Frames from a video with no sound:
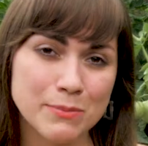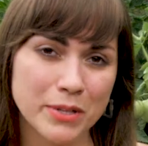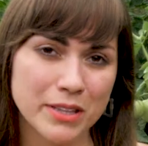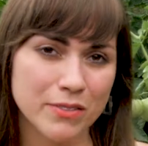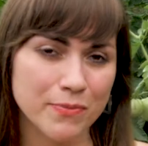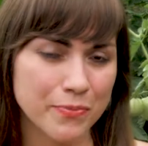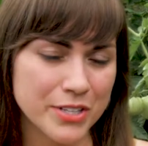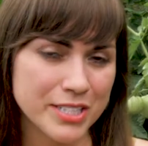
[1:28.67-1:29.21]
but
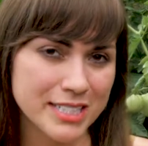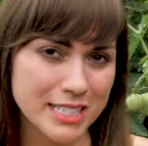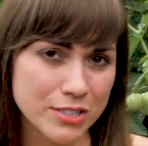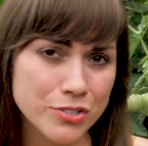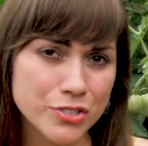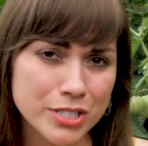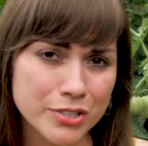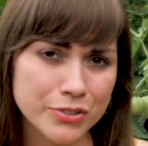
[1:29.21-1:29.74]
the
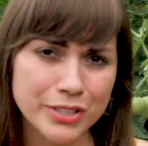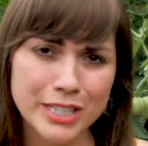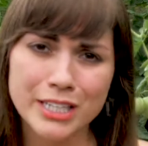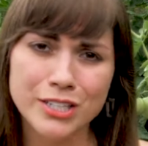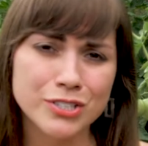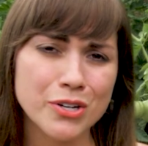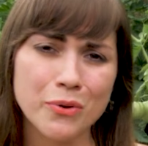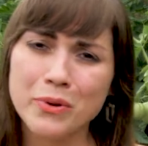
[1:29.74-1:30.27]
seeds are still green
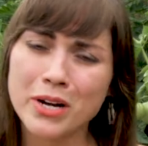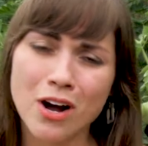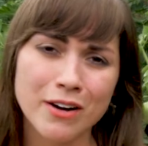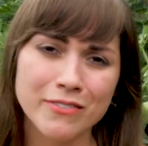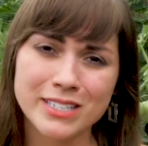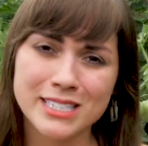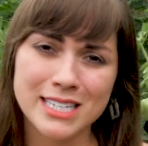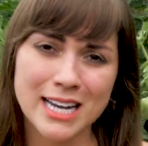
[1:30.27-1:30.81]
and you don't want to
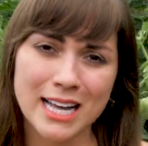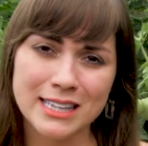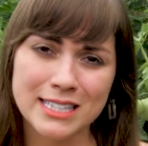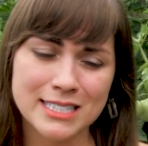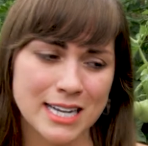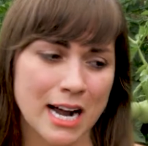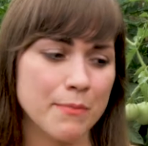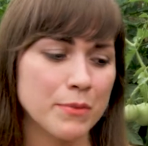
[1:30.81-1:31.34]
harvest it at
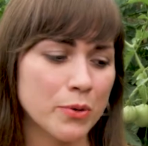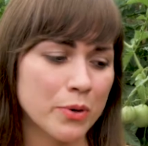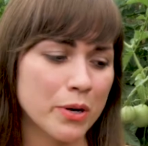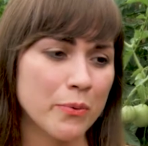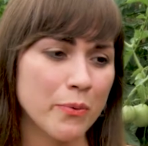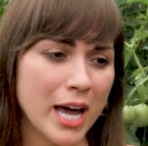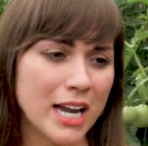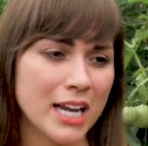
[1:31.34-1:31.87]
this time. You
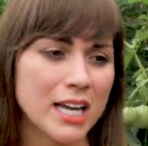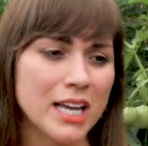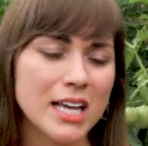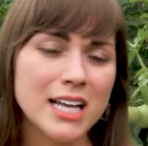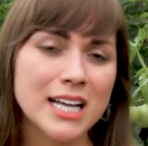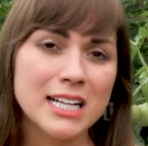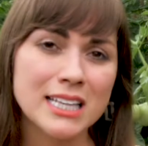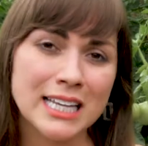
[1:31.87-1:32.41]
want to wait,
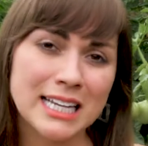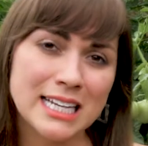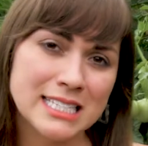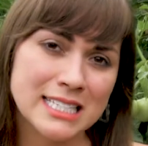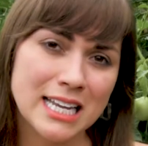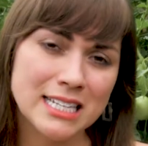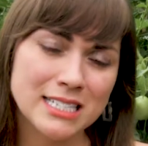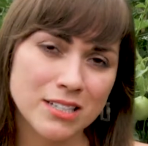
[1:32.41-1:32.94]
like I
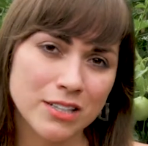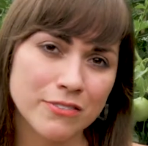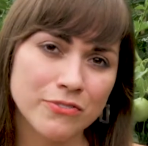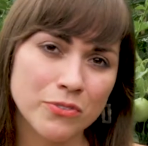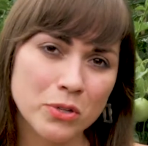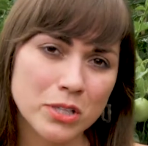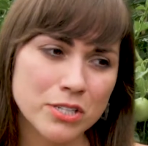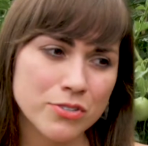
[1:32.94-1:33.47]
said, until it
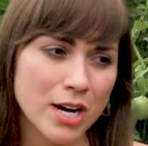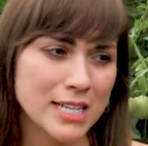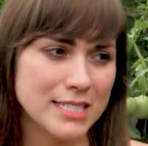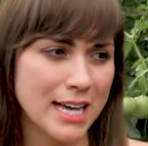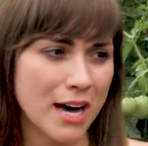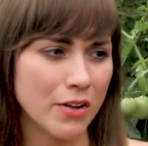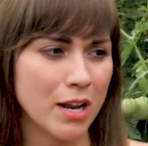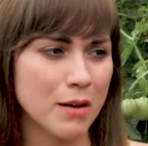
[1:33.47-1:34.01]
fully
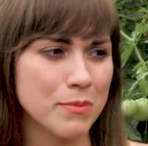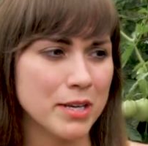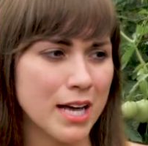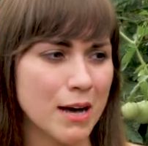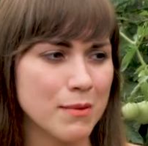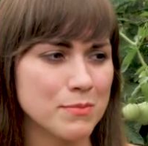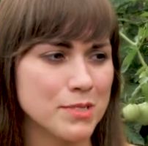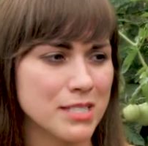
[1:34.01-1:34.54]
dries out and
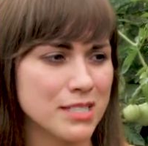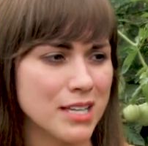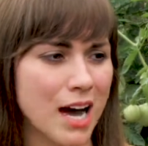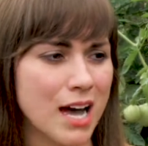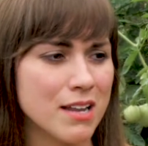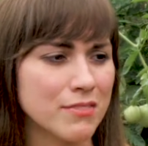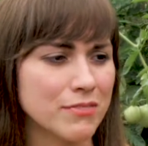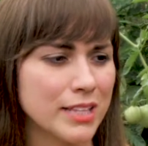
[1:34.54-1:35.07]
becomes this
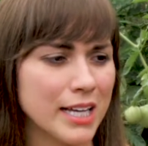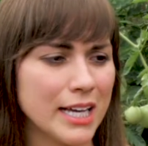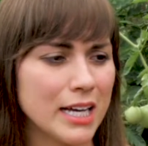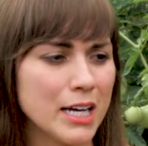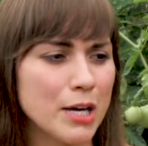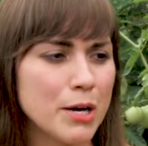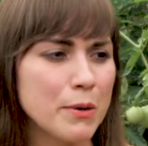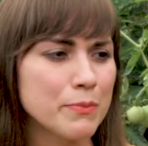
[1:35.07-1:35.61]
kind of like
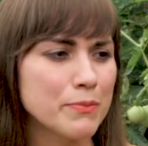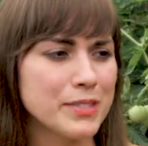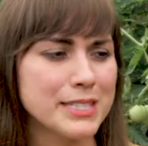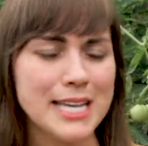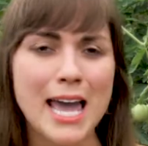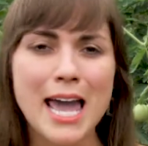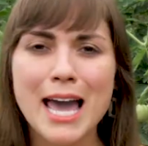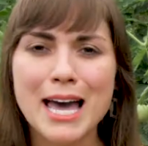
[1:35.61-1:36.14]

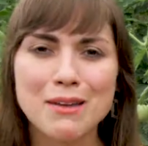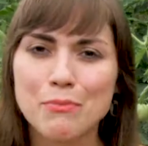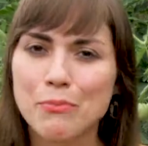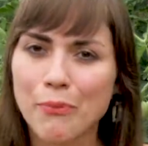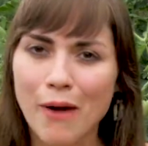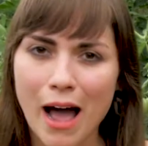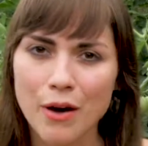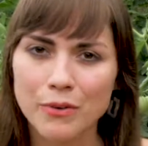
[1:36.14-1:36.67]
tan
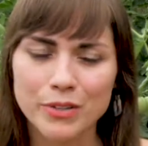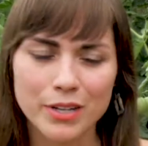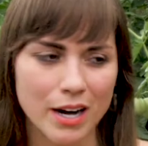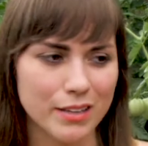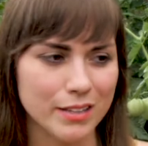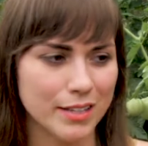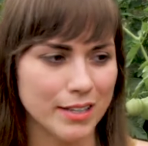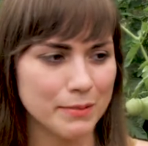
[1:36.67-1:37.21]
brown
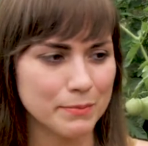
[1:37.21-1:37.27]
color.